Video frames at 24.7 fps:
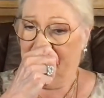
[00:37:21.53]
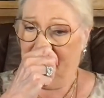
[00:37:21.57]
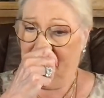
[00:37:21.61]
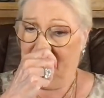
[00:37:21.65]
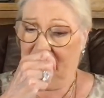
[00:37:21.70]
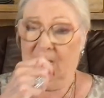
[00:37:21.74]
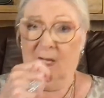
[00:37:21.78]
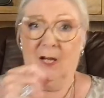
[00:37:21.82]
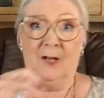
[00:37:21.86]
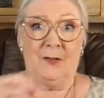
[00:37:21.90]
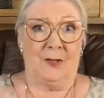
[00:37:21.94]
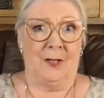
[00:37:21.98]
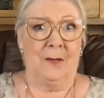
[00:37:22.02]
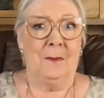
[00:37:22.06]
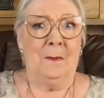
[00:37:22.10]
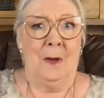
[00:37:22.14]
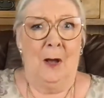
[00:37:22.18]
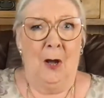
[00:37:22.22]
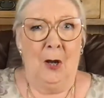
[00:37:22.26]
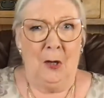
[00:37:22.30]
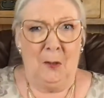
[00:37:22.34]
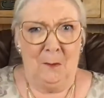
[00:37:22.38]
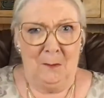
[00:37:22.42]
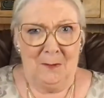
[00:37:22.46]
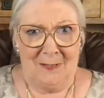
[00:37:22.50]
at the
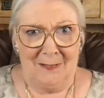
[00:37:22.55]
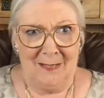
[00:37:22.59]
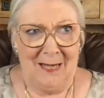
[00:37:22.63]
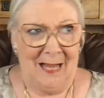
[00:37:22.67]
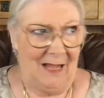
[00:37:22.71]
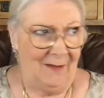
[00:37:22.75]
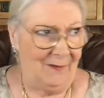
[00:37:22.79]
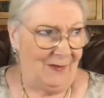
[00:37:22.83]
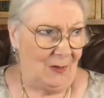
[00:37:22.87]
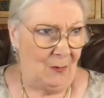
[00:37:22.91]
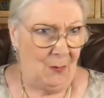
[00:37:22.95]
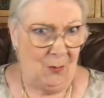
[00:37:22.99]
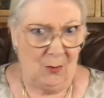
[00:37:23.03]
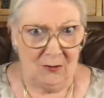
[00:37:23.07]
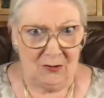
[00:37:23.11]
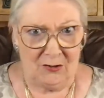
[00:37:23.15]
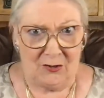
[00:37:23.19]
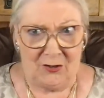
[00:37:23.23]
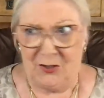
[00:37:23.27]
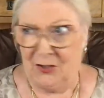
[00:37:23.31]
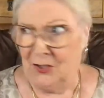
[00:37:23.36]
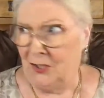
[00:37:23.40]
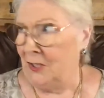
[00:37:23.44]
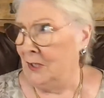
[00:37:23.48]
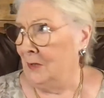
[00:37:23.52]
moment, having watched the
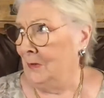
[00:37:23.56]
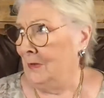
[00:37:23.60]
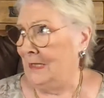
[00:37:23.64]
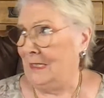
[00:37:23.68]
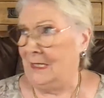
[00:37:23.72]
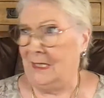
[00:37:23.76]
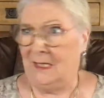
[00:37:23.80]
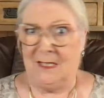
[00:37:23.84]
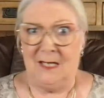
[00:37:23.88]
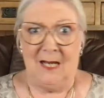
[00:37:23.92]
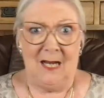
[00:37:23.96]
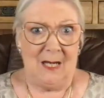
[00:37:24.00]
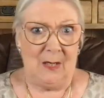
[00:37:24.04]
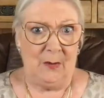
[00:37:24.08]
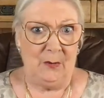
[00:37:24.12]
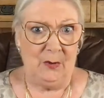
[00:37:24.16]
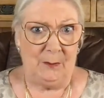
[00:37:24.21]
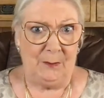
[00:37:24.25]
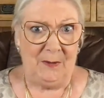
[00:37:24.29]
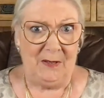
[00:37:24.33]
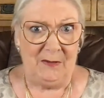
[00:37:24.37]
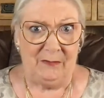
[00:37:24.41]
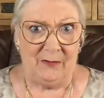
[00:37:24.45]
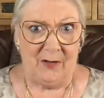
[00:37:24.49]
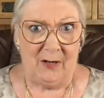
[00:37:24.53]
news today, would
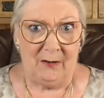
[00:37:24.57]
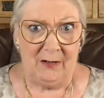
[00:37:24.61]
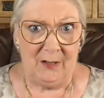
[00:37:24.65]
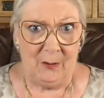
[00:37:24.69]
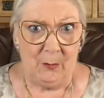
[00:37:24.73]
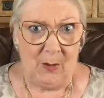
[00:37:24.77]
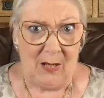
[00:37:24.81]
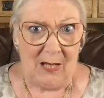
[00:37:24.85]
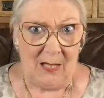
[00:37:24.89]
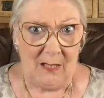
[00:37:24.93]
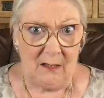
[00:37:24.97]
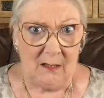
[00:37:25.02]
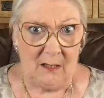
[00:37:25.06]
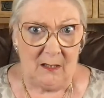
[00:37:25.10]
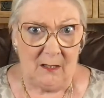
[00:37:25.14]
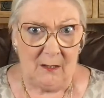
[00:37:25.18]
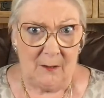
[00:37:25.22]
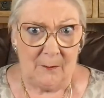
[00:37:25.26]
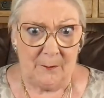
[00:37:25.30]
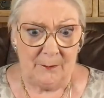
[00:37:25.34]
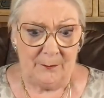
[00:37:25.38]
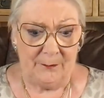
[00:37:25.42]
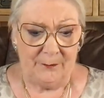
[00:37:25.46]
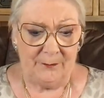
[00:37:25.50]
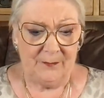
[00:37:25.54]
be very
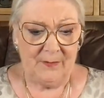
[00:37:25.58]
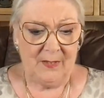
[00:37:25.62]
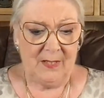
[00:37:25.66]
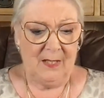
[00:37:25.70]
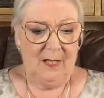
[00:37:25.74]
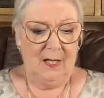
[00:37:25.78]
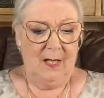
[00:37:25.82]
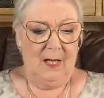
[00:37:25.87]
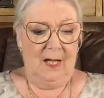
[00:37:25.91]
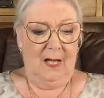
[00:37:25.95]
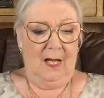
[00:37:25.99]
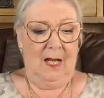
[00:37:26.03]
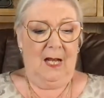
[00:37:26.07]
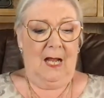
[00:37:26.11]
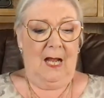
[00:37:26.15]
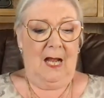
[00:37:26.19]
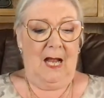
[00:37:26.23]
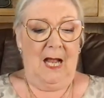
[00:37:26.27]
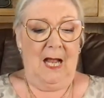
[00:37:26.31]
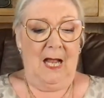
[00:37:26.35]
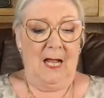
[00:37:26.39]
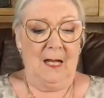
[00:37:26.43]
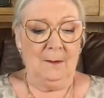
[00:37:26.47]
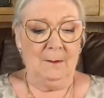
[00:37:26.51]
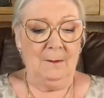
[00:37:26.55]
welcome.
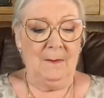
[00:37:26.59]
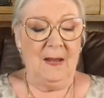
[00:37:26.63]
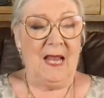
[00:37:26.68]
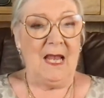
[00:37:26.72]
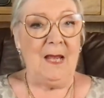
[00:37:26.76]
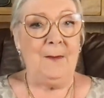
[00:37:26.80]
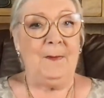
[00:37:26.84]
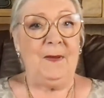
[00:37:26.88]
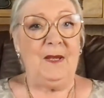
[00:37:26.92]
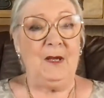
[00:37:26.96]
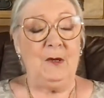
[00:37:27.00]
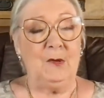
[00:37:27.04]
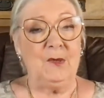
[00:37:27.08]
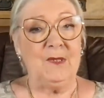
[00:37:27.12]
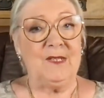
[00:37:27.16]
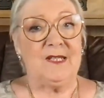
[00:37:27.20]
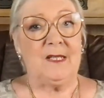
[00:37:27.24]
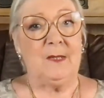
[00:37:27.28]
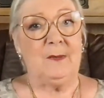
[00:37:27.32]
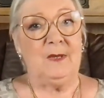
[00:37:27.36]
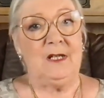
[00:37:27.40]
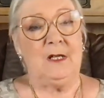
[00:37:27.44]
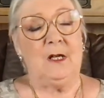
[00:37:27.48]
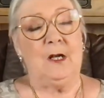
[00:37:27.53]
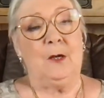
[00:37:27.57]
And maybe also
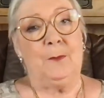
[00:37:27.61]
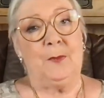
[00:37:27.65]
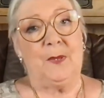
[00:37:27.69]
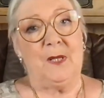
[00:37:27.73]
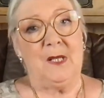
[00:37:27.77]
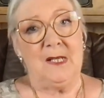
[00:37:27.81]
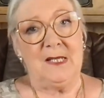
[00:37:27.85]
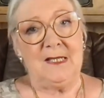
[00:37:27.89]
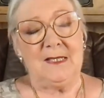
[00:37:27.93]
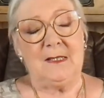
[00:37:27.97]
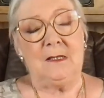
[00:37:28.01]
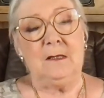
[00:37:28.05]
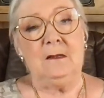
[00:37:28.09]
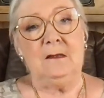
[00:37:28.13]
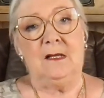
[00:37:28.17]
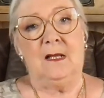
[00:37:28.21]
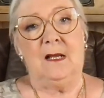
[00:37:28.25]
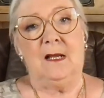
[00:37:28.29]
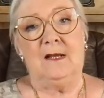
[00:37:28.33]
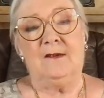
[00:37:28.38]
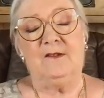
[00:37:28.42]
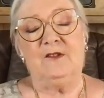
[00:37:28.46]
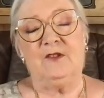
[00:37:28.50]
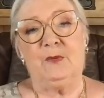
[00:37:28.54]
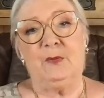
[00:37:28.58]
in our personal
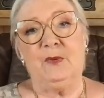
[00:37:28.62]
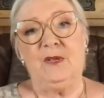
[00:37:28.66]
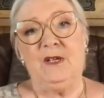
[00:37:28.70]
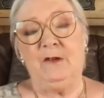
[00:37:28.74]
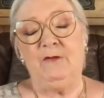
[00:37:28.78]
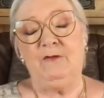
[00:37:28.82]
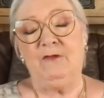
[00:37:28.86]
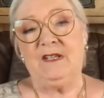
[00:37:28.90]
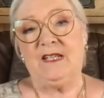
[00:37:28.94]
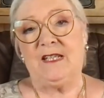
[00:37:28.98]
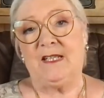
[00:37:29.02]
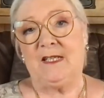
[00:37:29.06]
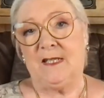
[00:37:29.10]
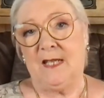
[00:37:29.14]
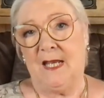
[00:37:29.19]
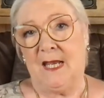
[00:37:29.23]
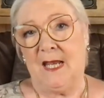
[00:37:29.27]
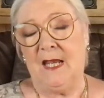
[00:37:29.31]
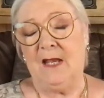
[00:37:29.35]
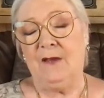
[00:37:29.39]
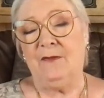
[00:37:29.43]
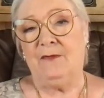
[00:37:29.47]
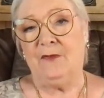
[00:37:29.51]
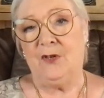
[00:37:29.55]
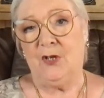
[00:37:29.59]
lives, we
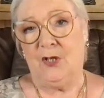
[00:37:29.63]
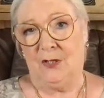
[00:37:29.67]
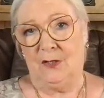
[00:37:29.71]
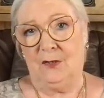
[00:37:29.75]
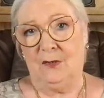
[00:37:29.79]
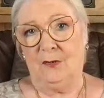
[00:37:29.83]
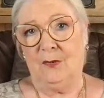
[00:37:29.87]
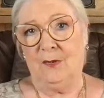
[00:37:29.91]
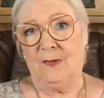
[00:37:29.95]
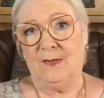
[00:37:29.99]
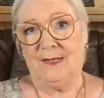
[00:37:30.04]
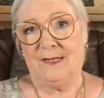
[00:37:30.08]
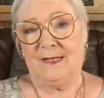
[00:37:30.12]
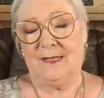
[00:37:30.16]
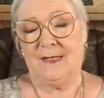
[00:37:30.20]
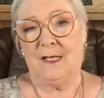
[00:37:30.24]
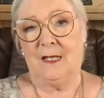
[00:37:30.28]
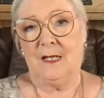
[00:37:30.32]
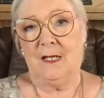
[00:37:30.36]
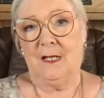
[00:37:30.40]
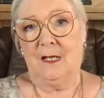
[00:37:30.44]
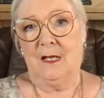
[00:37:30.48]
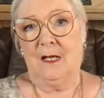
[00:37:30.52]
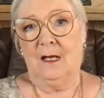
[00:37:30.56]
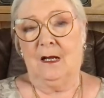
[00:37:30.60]
receive news
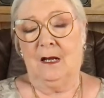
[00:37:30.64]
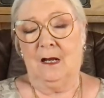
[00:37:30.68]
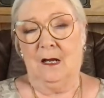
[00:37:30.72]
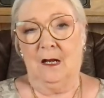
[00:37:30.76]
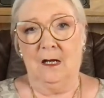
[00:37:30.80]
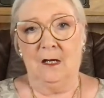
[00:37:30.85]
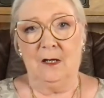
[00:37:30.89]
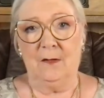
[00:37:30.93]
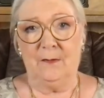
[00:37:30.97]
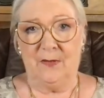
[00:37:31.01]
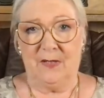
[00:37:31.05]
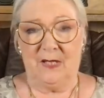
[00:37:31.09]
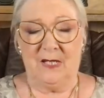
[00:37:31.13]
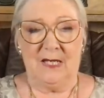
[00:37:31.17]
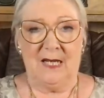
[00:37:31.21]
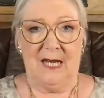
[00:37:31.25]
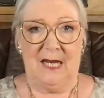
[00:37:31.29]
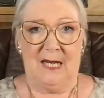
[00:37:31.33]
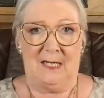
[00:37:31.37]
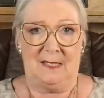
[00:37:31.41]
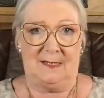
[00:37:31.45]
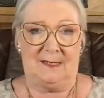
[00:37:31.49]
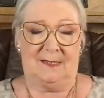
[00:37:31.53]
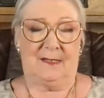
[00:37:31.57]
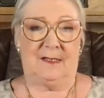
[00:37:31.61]
over the
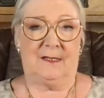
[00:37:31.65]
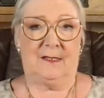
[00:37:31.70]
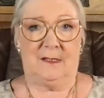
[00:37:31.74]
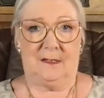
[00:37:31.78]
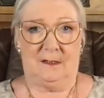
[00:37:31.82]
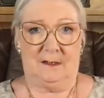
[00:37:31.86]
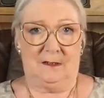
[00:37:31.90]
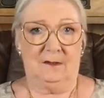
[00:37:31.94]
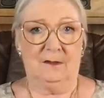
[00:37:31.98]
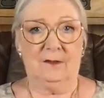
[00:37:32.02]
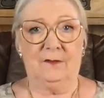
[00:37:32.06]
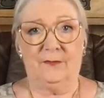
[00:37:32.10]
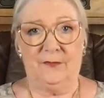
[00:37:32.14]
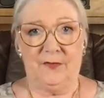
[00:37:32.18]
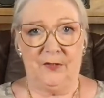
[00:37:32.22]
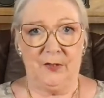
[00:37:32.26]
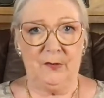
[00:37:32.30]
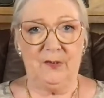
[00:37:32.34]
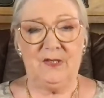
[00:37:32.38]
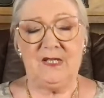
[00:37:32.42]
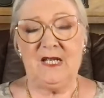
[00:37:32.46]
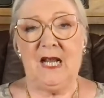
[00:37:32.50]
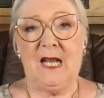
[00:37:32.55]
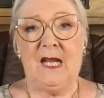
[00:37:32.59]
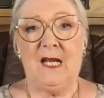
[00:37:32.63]
next few
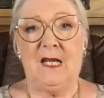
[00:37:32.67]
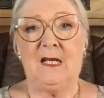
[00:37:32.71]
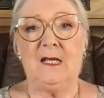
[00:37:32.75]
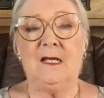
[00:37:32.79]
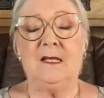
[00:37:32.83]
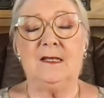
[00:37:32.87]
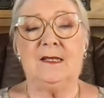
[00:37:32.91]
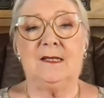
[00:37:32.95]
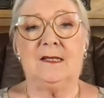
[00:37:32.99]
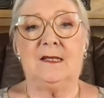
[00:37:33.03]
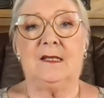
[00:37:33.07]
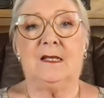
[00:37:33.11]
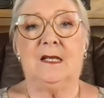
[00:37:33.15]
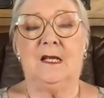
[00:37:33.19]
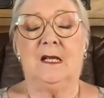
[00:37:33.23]
days,